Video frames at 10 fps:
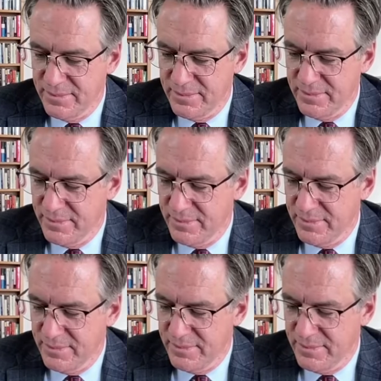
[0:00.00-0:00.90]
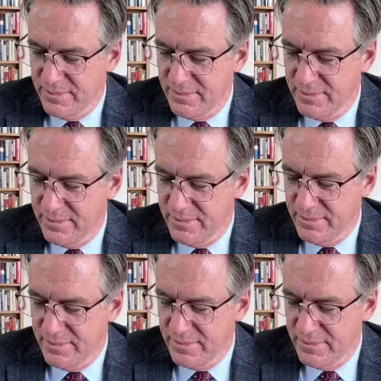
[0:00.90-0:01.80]

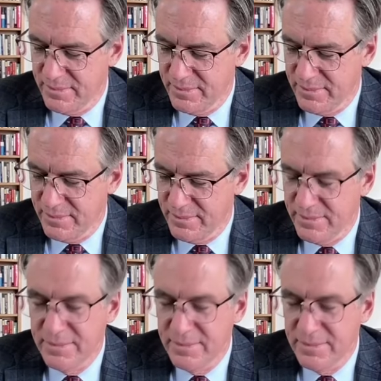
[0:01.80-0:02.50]
The person shown says nothing.